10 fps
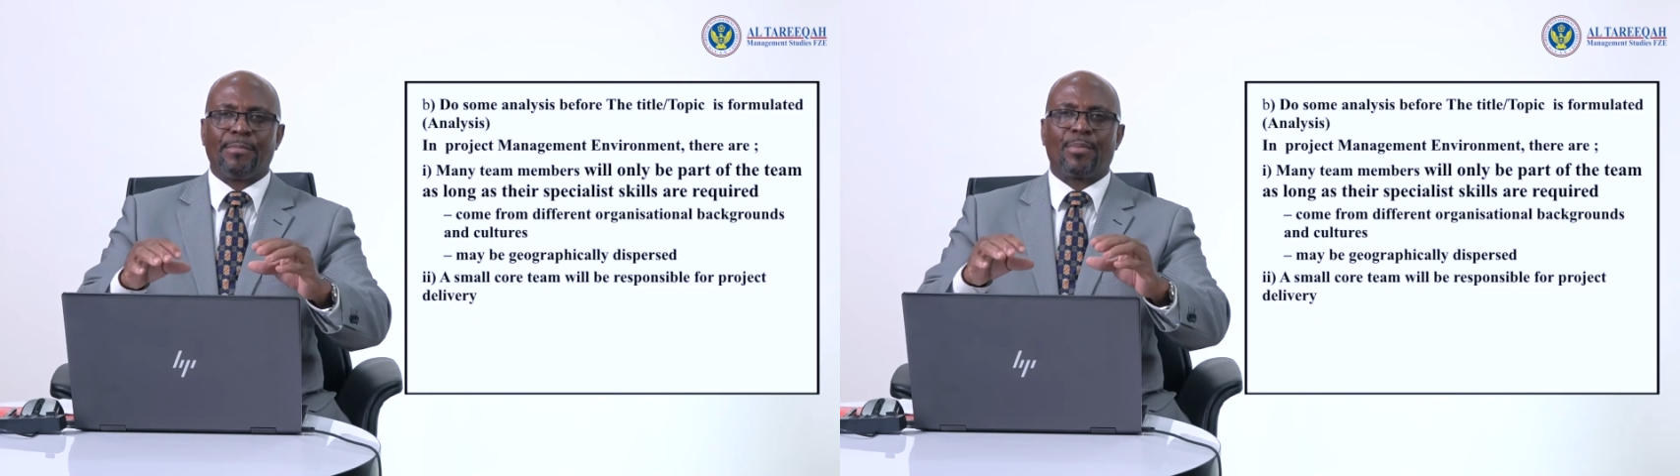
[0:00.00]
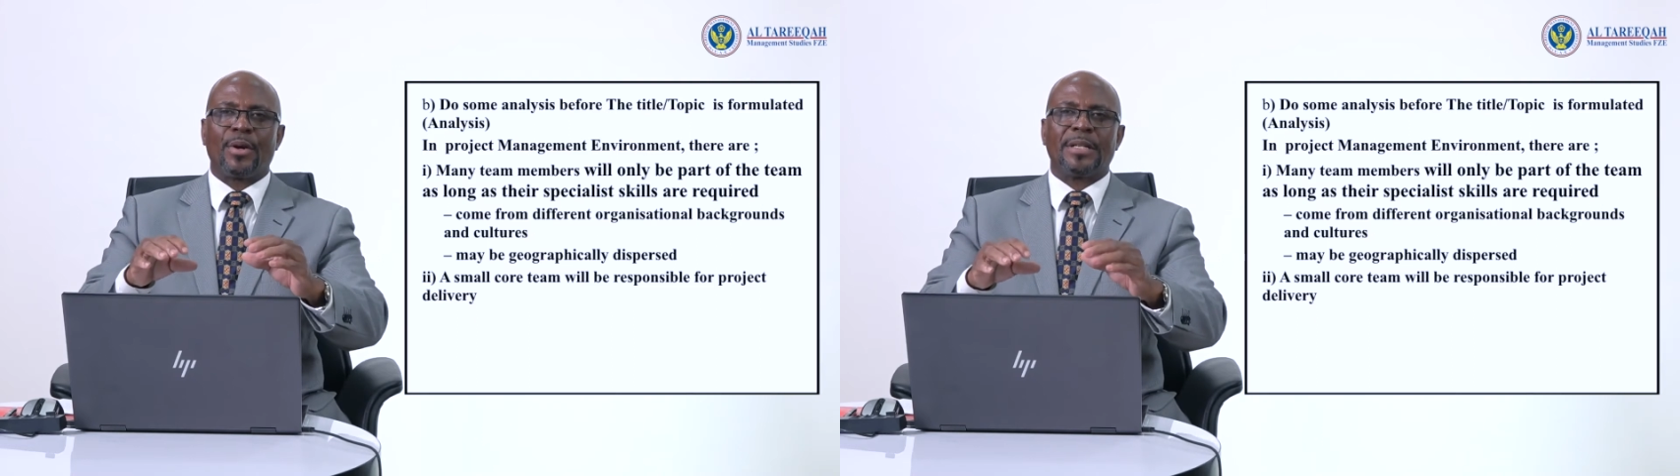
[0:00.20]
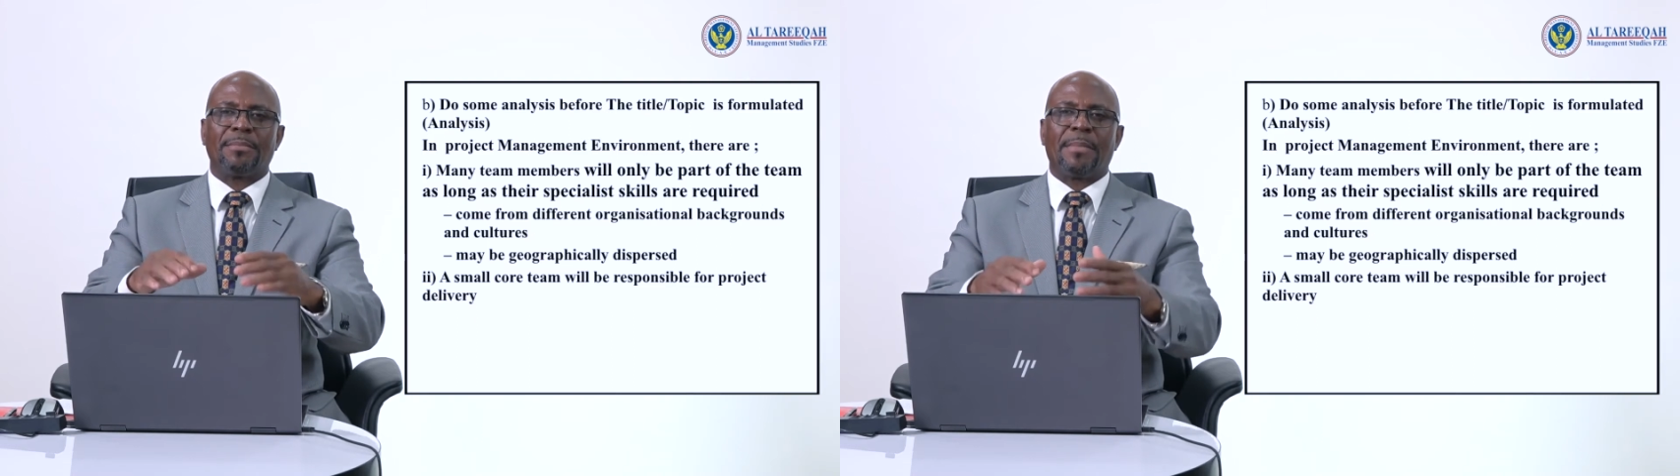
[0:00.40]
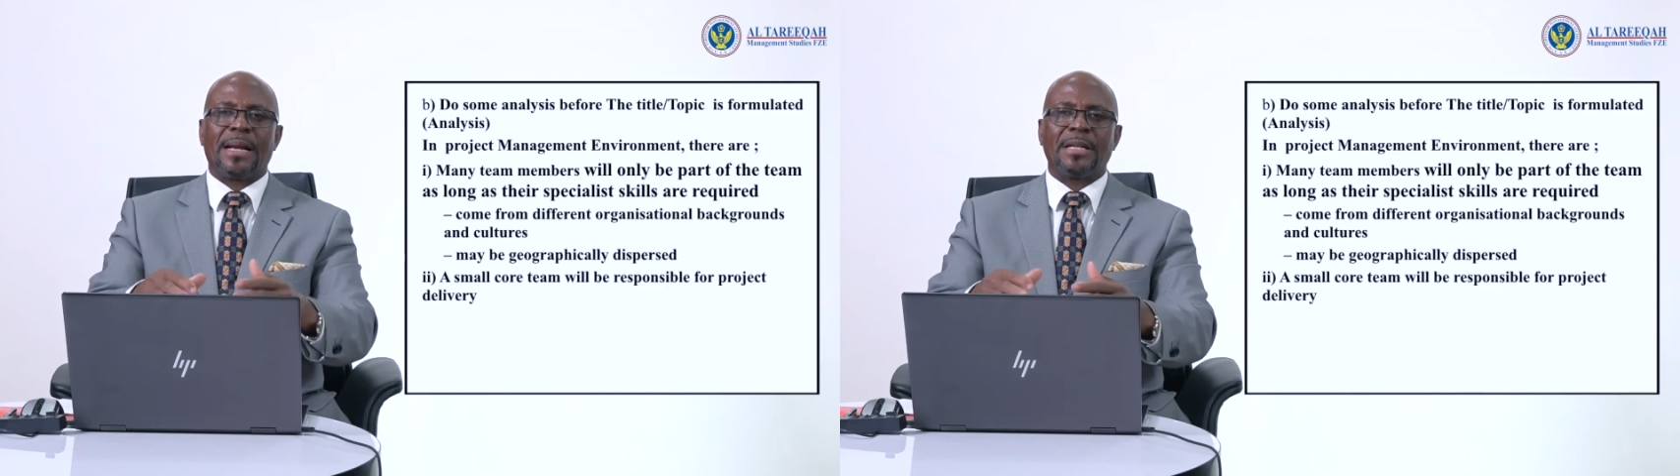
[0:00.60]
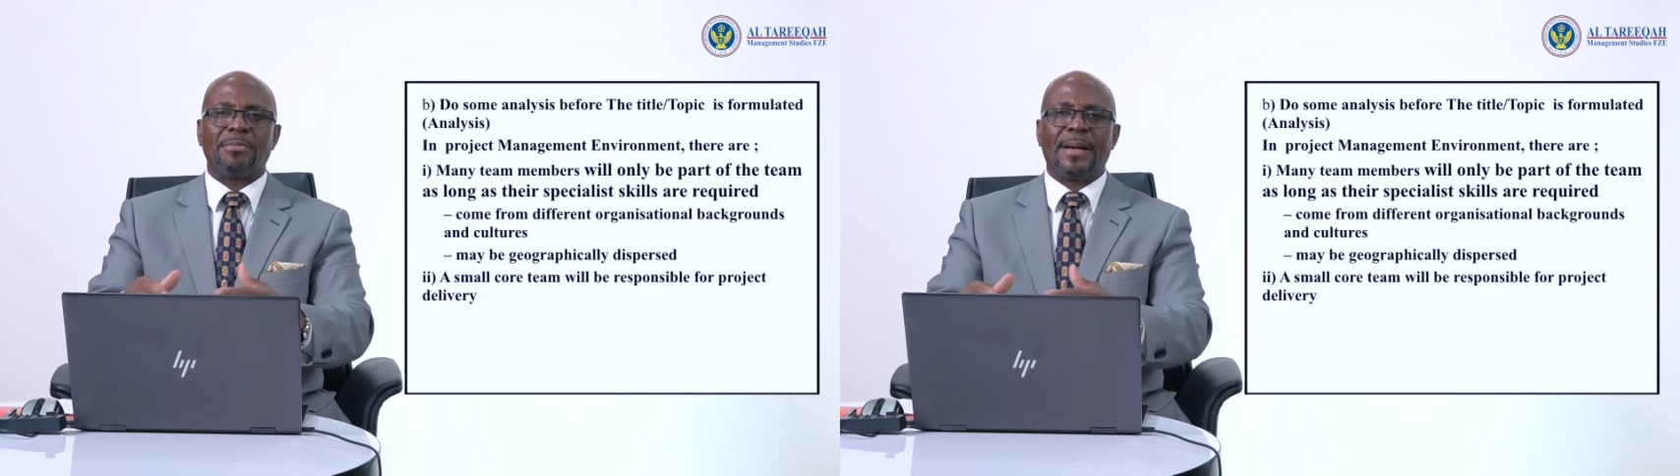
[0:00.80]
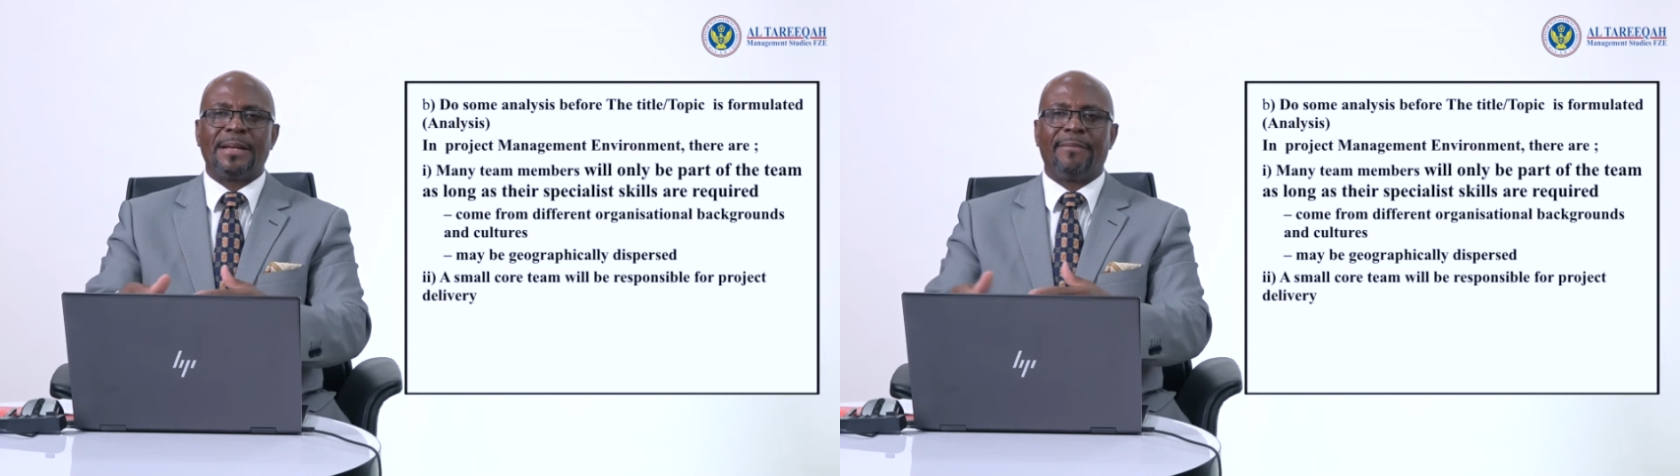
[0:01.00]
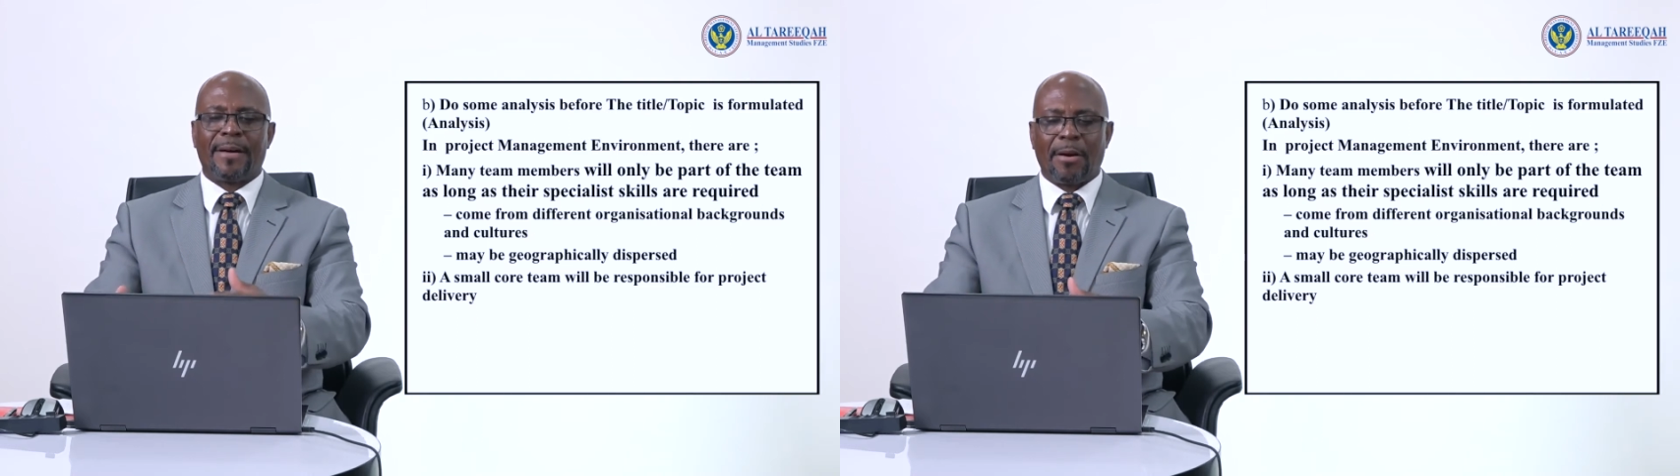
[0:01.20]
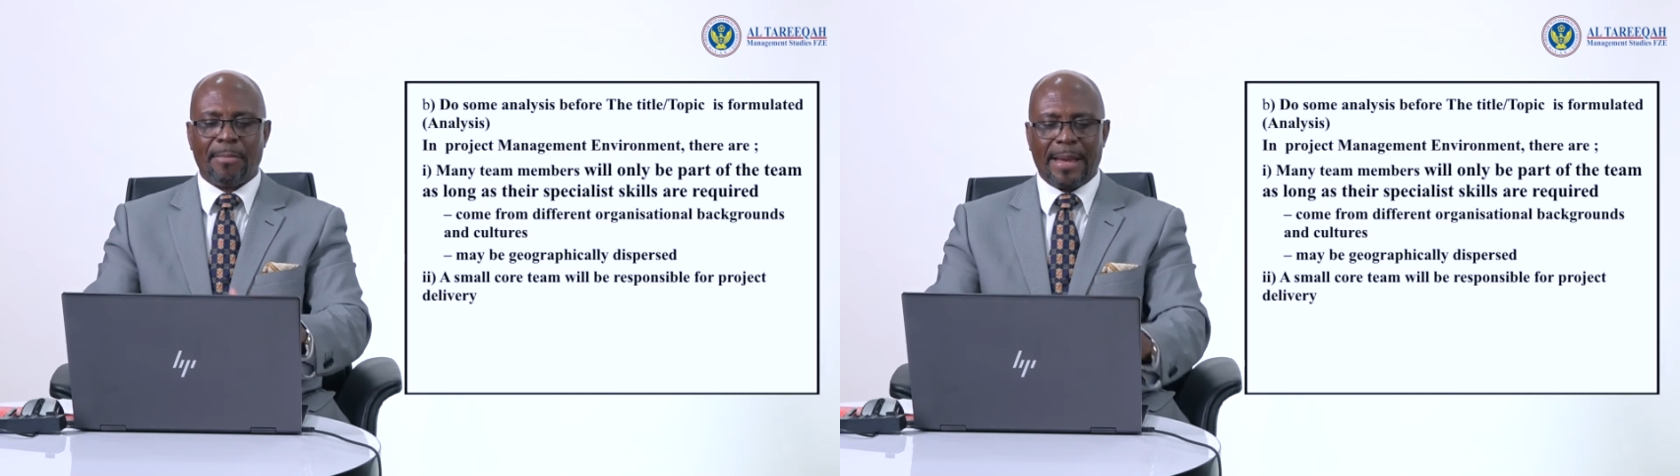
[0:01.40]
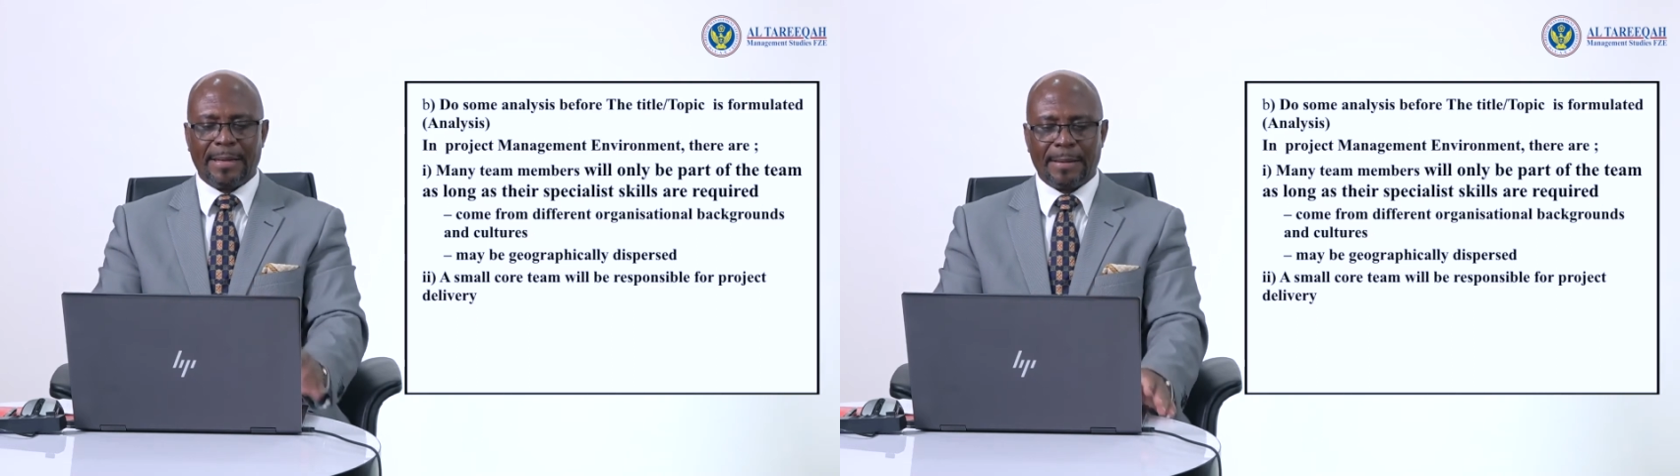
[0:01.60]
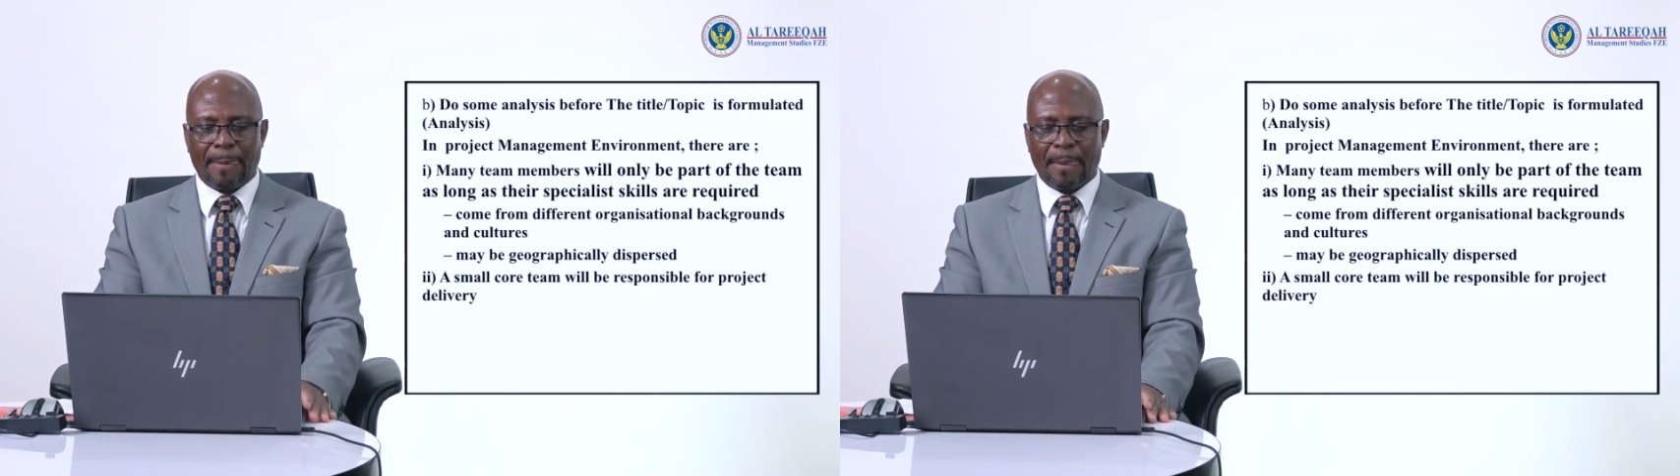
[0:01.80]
project management environment,